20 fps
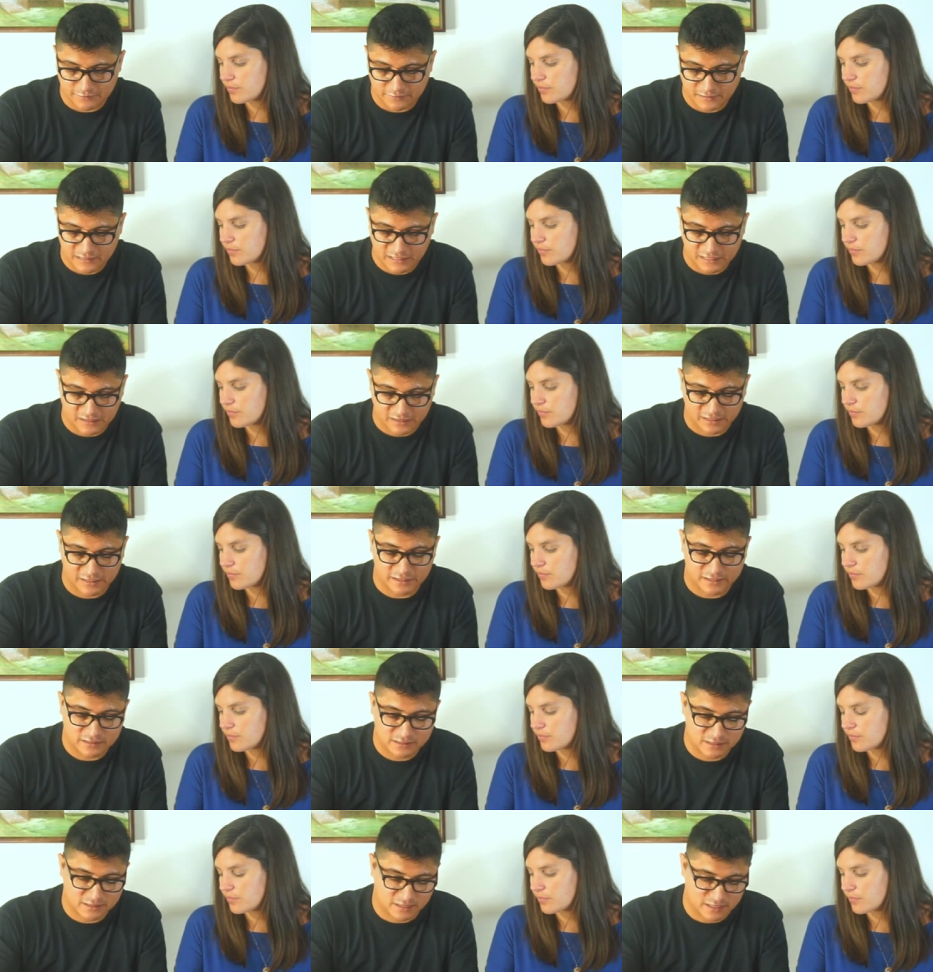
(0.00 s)
Speaker 1: to be
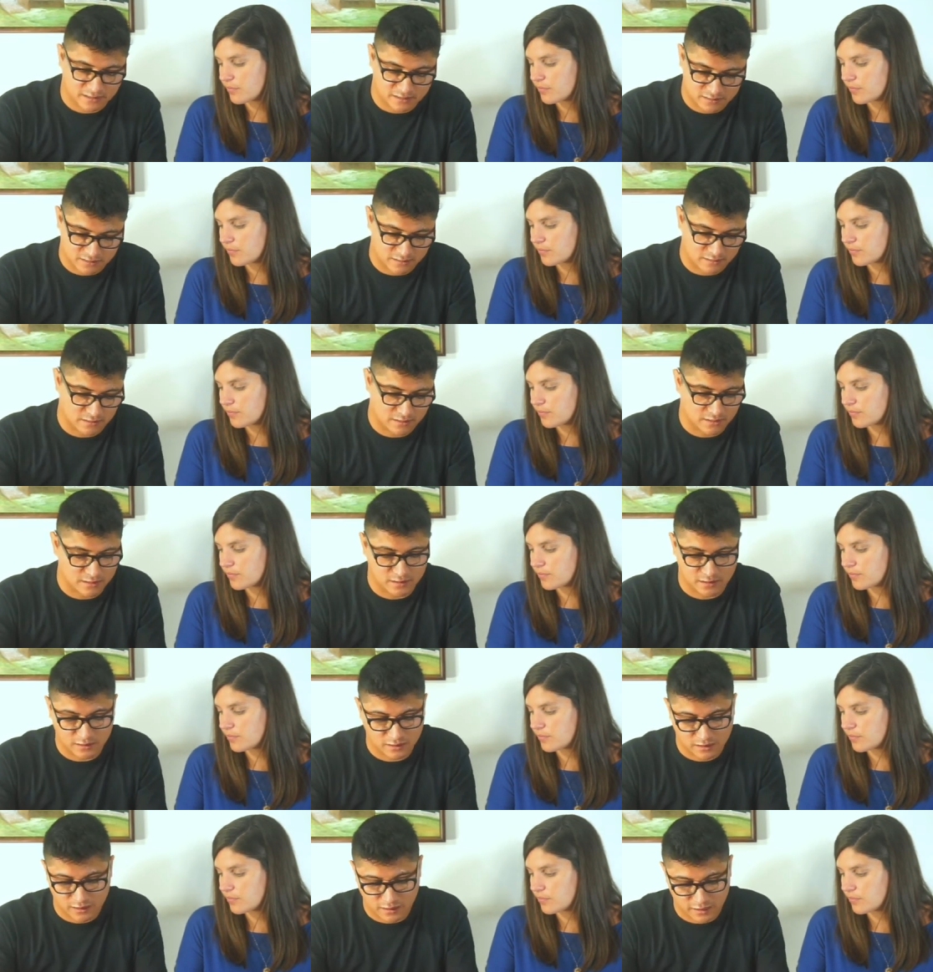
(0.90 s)
exact
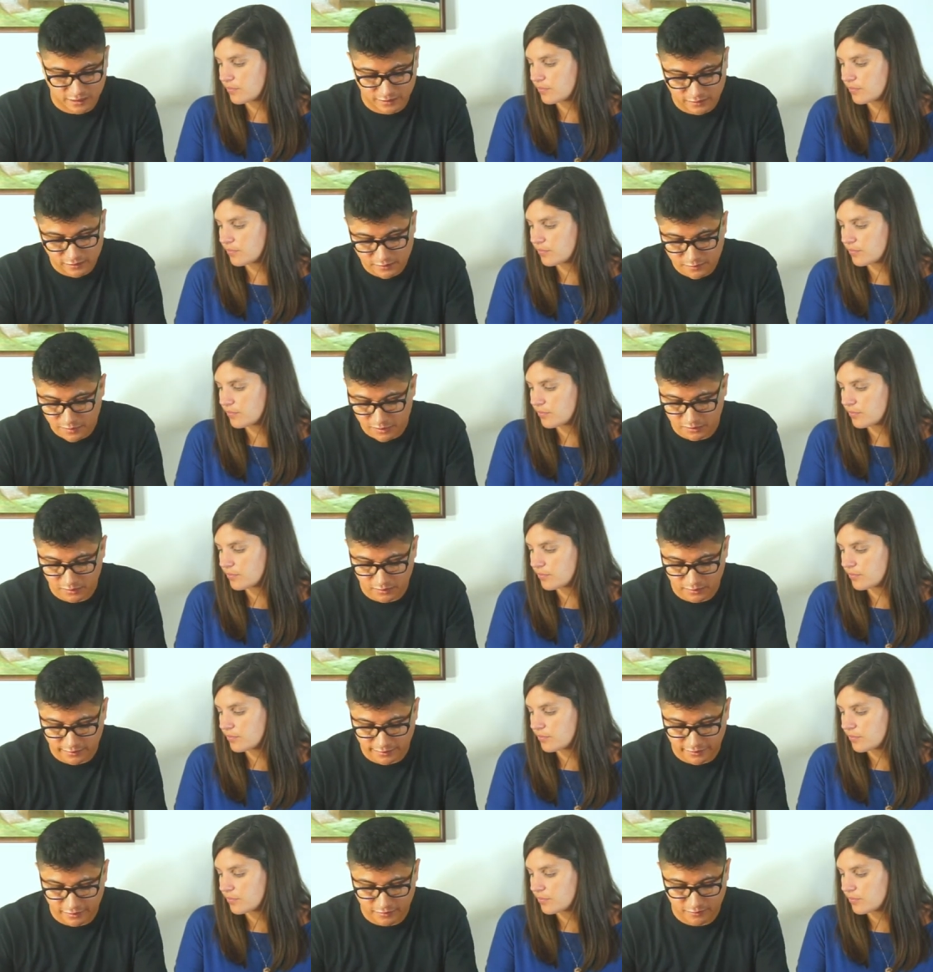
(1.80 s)
either, but
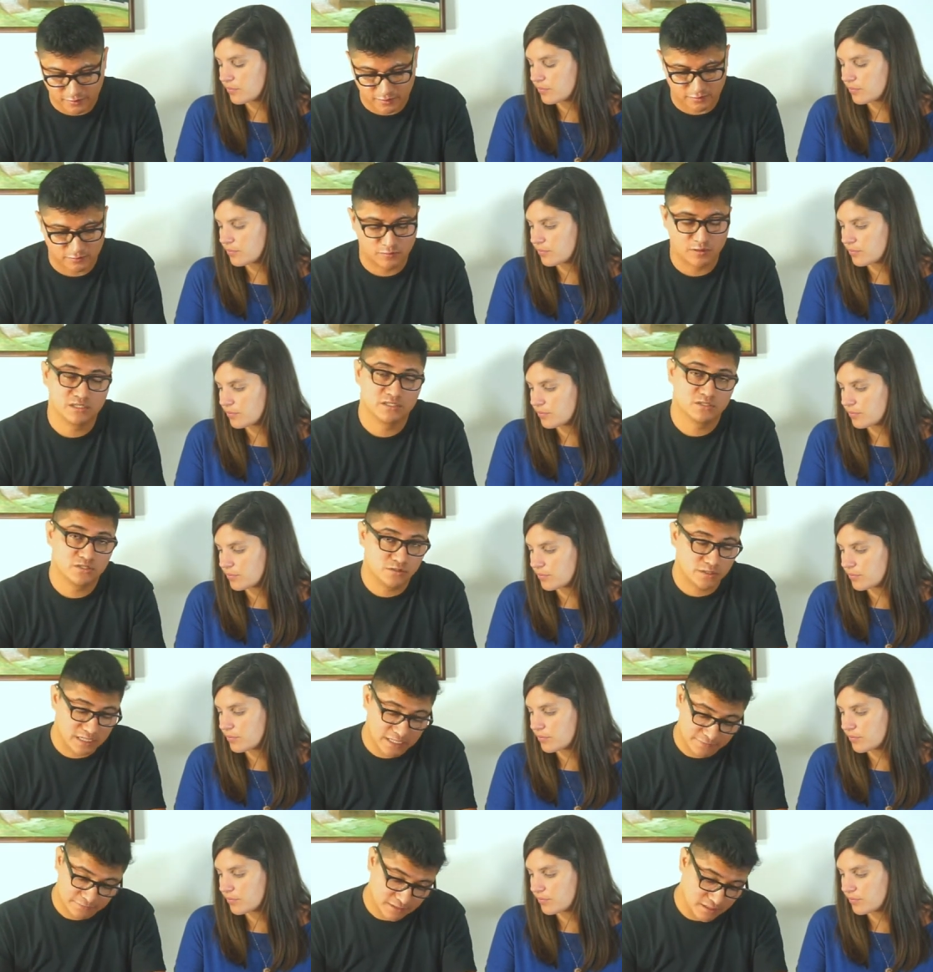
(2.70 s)
like once you
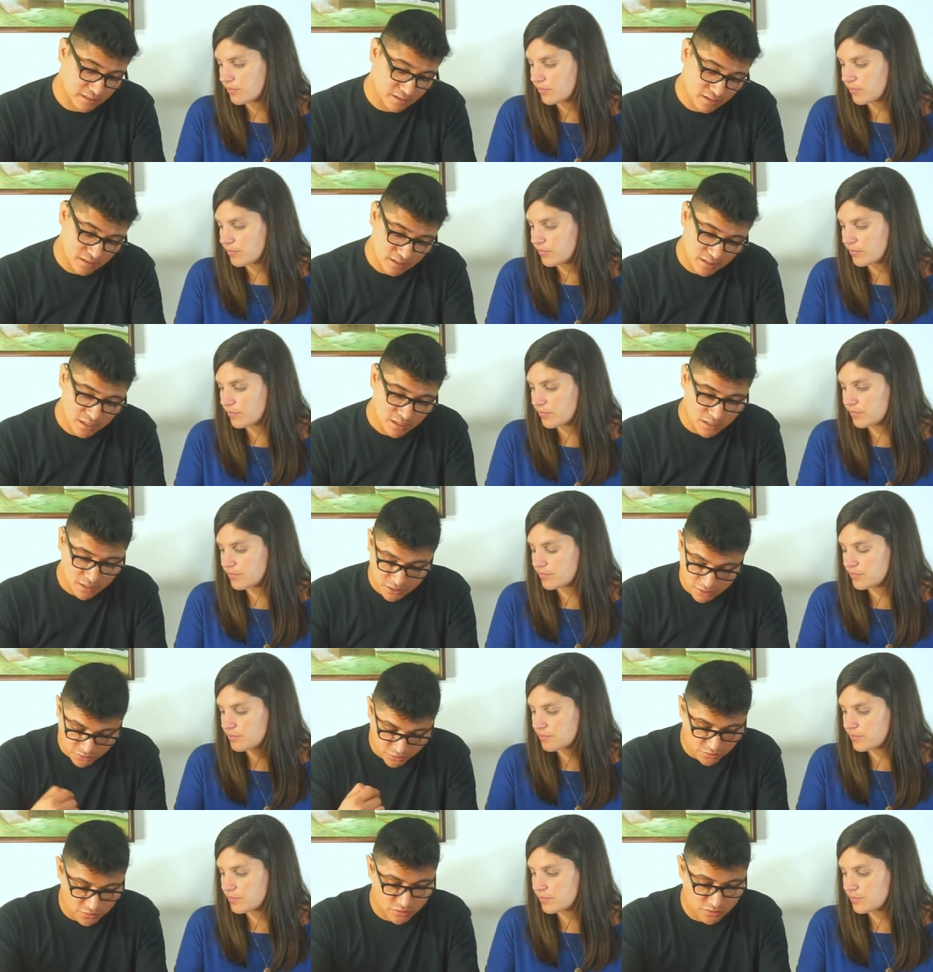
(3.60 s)
have that,
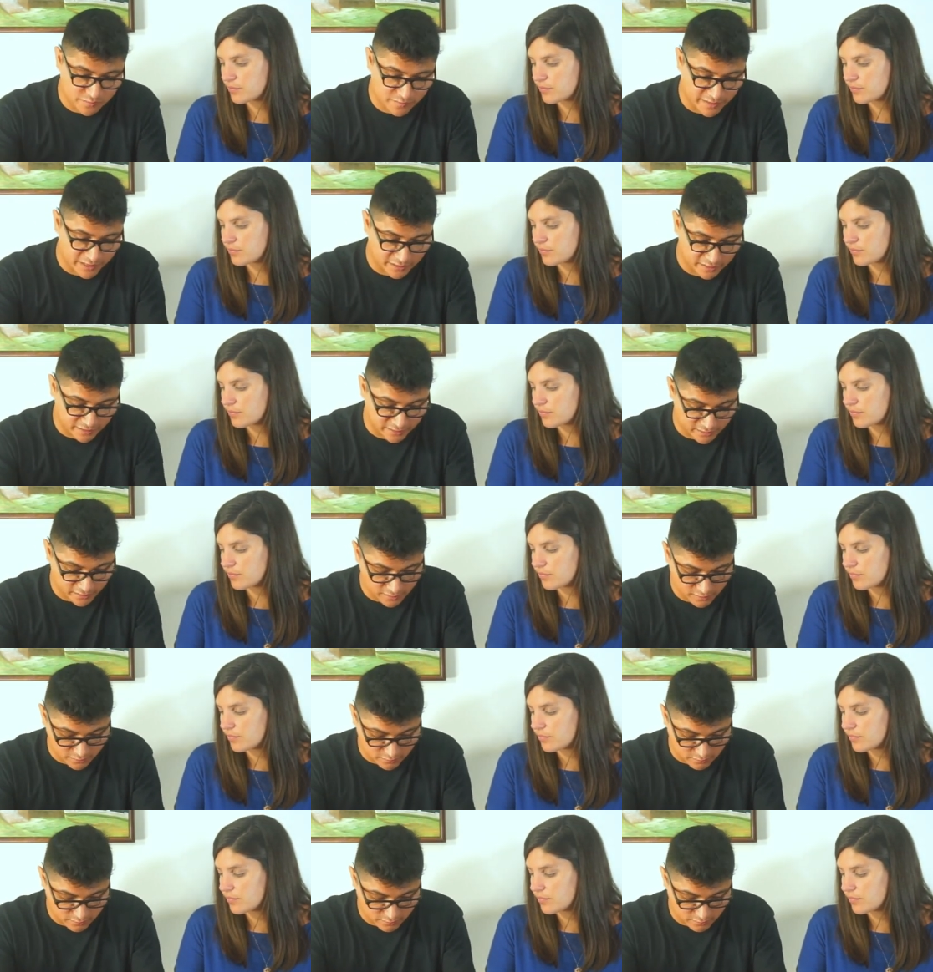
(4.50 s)
you just make the knot